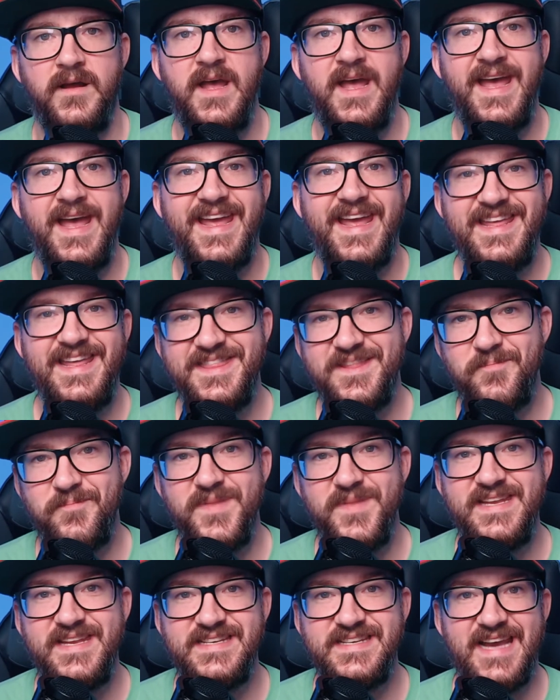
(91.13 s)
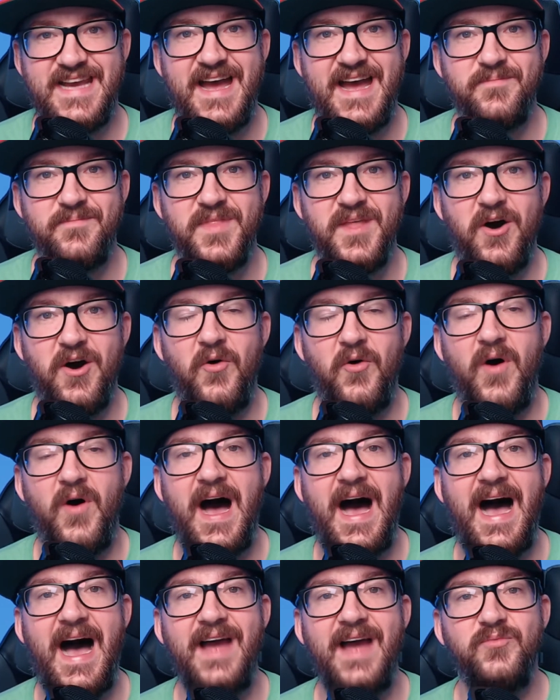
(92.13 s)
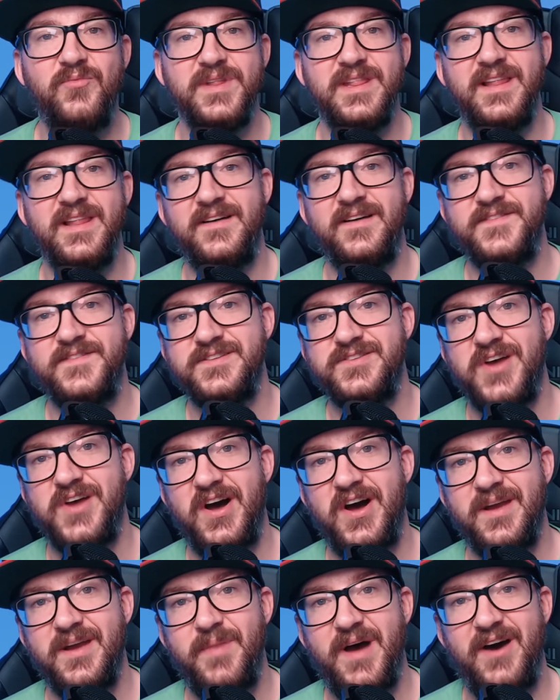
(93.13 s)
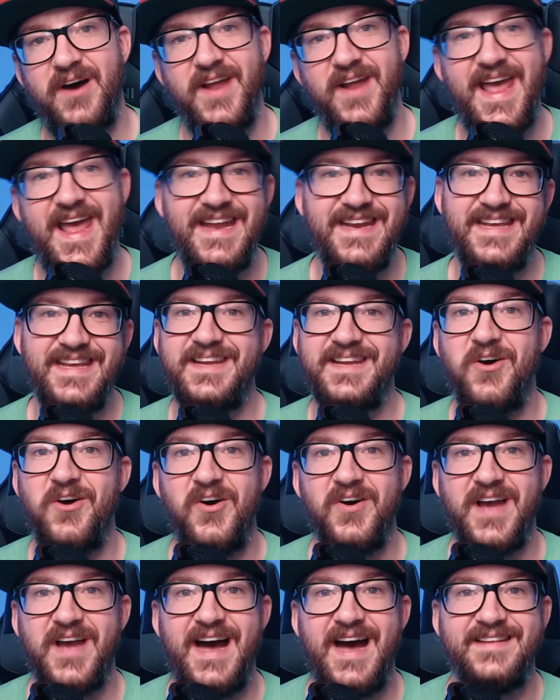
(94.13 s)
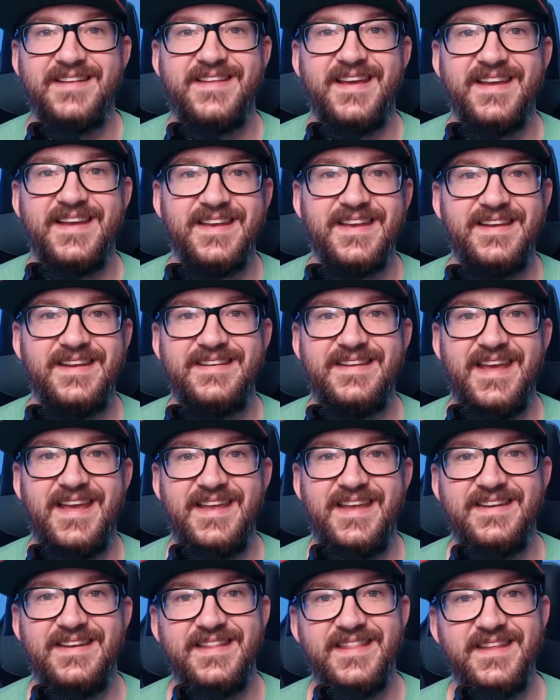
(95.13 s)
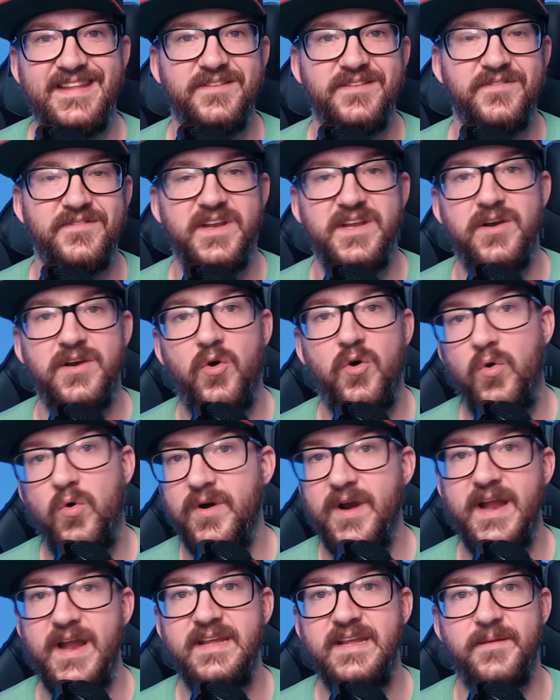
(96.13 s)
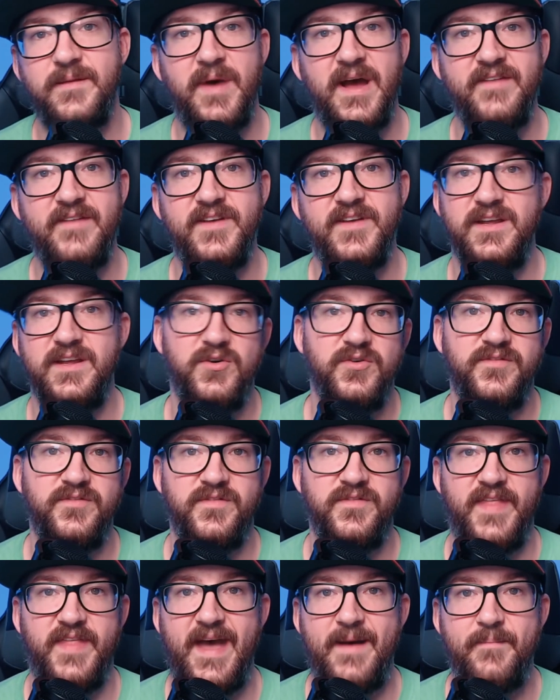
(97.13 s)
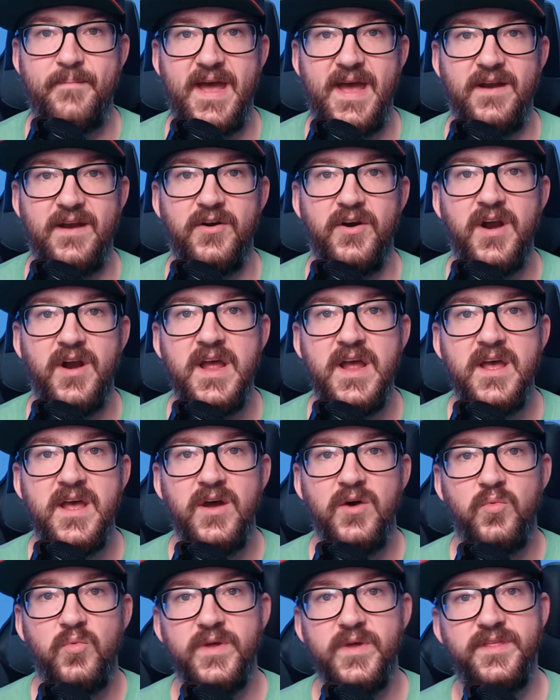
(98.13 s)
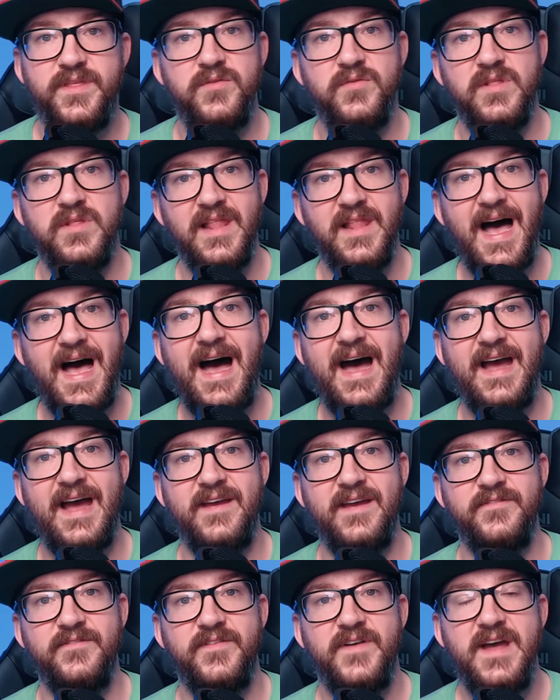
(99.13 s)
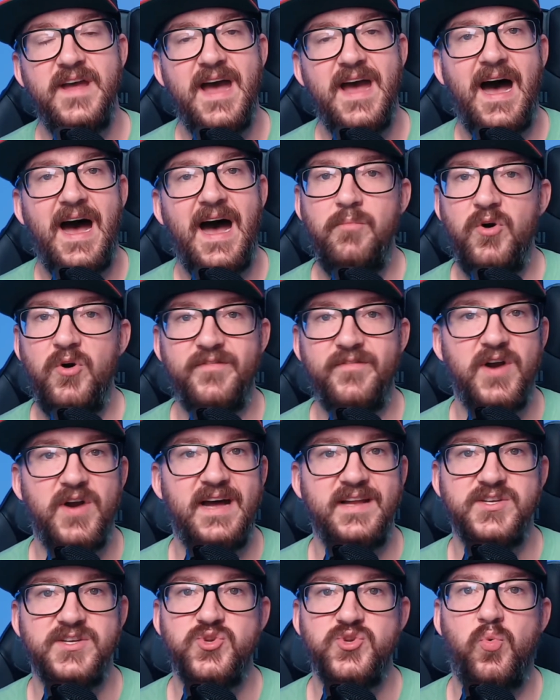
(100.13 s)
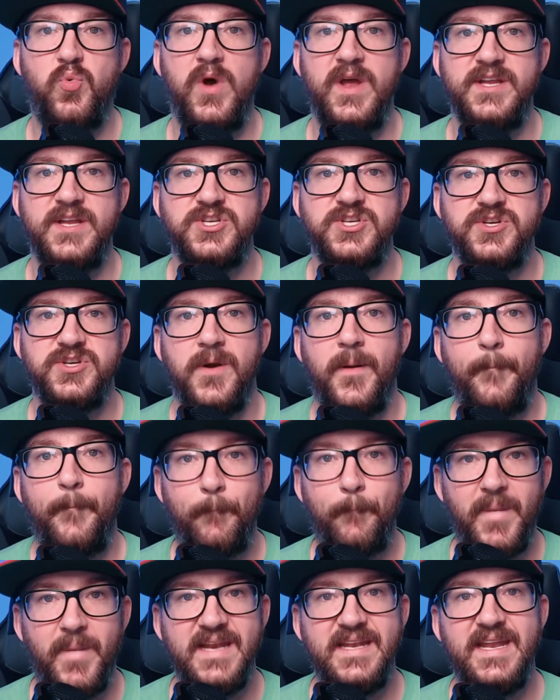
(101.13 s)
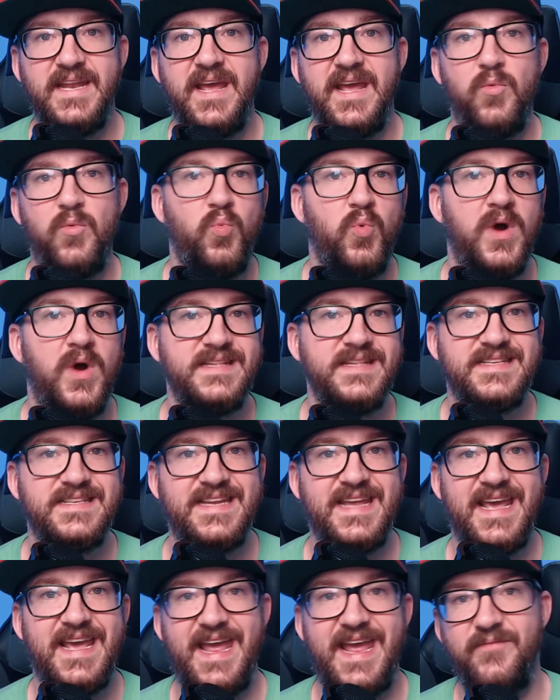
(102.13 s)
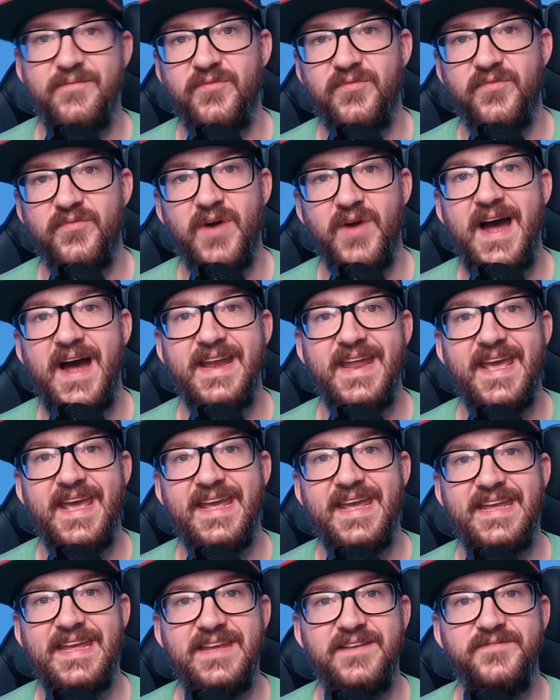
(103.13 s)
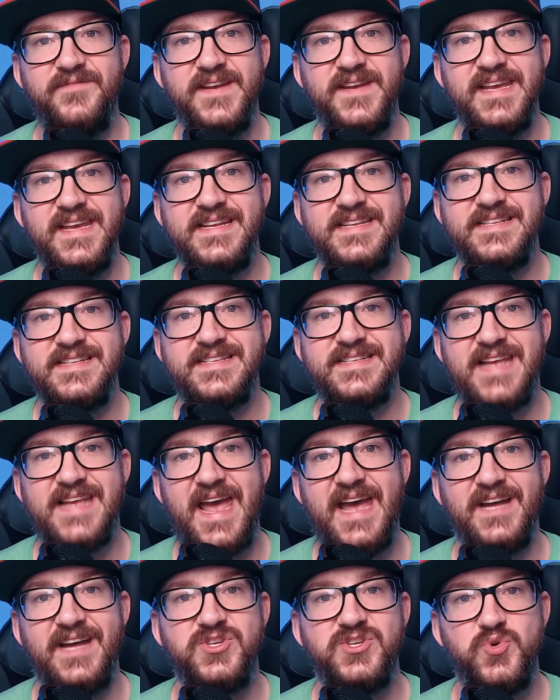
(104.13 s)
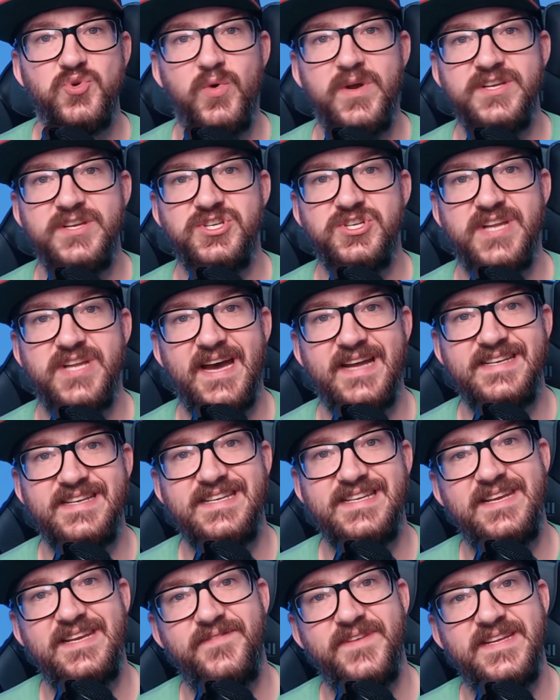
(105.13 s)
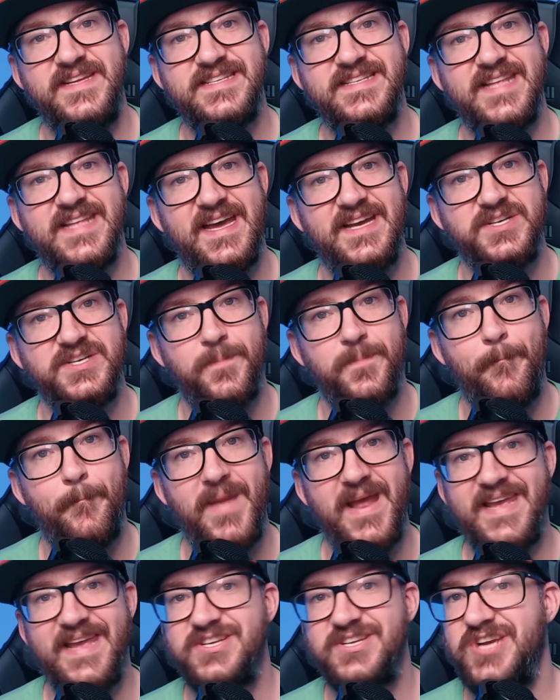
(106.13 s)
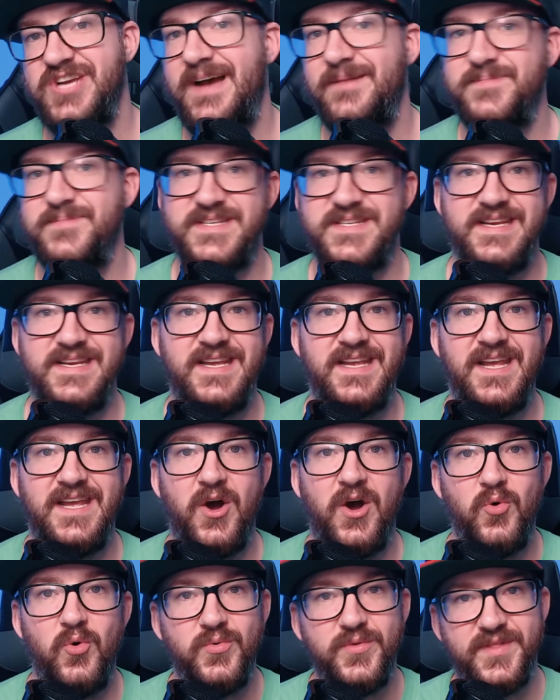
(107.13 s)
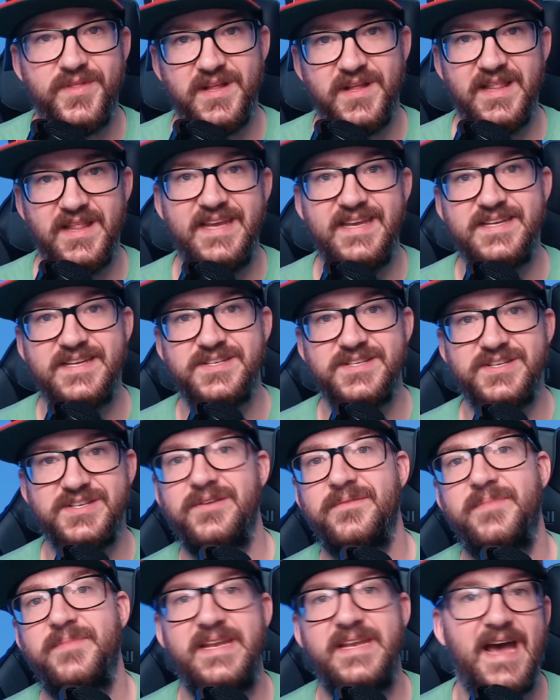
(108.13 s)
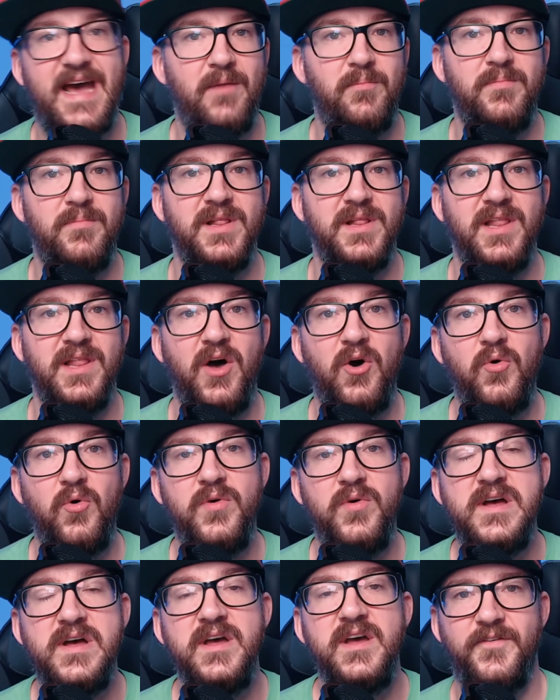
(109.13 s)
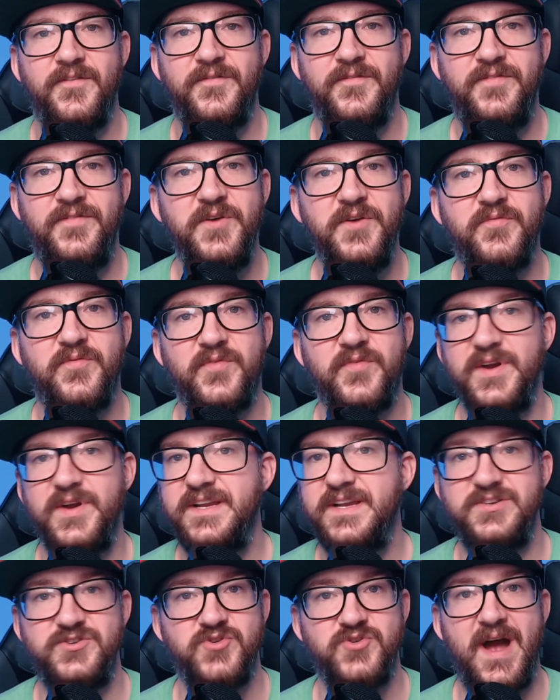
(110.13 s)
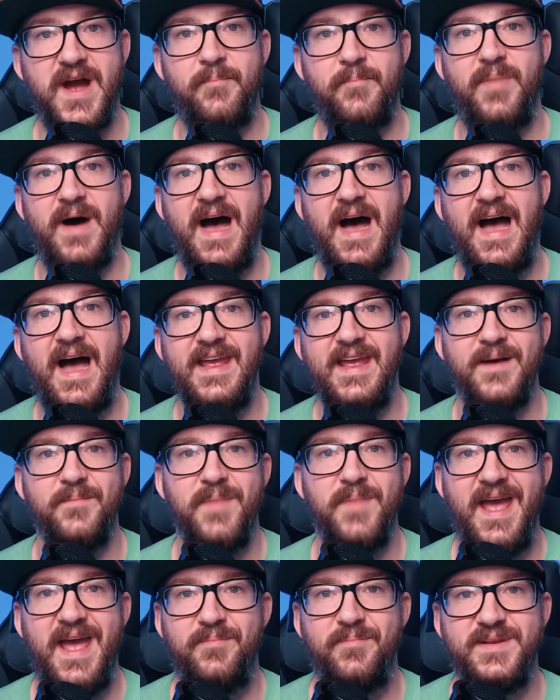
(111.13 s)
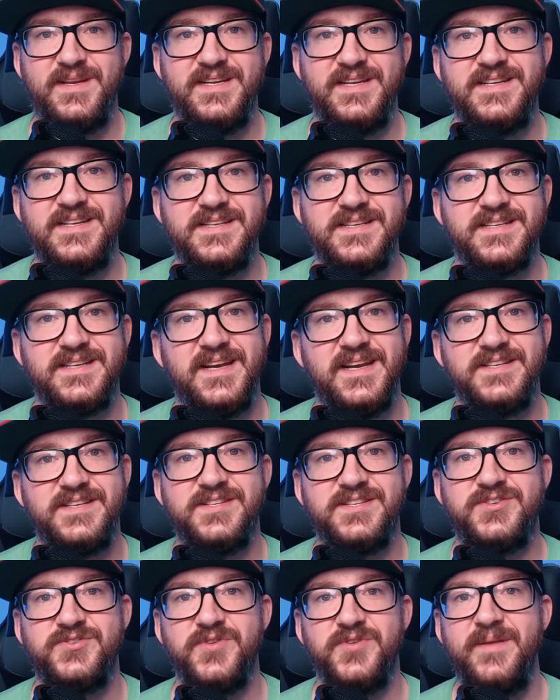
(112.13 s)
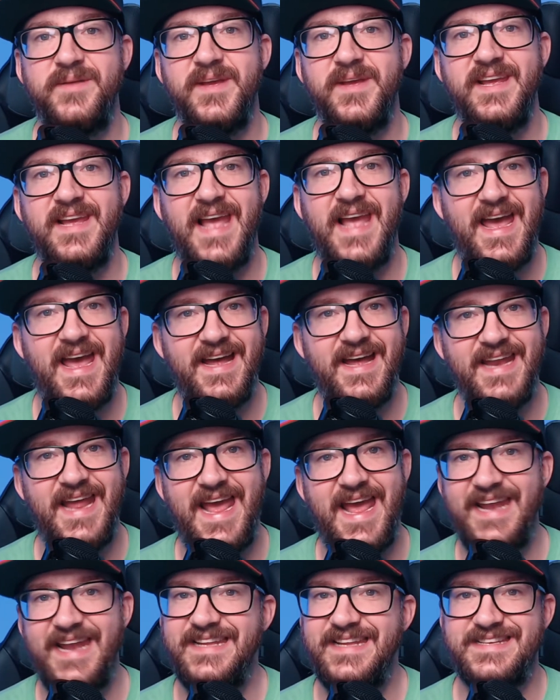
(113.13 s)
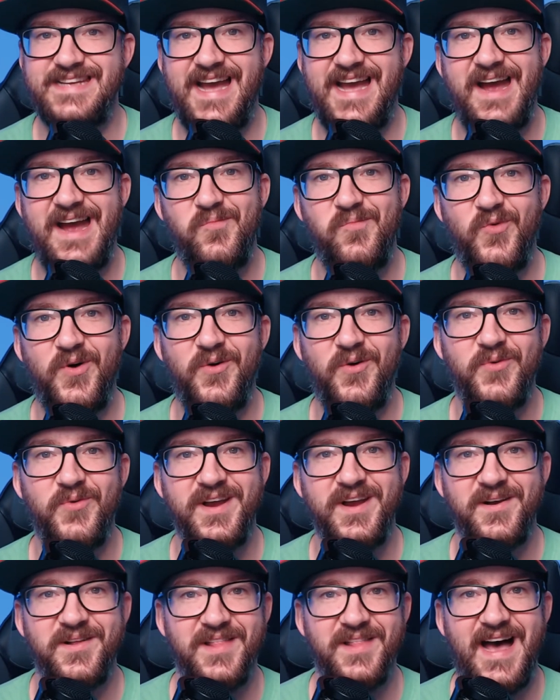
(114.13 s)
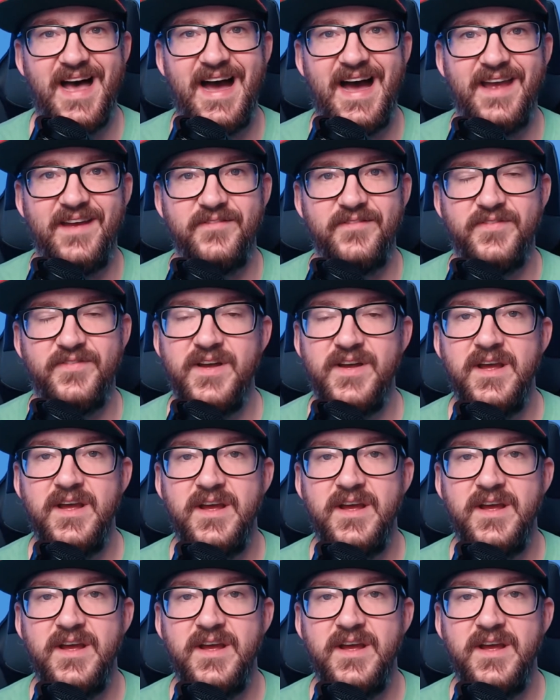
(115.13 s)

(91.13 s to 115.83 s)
In the meantime, though, I would love to talk about any and all content contained in this video, or any of my videos for that matter, with you live. I'm over on Twitch Monday, Wednesday, and Friday evenings at twitch.tv/megachopceo. The link is going to be down below. Feel free to drop by. I'm happy to discuss streaming at any time while we are live.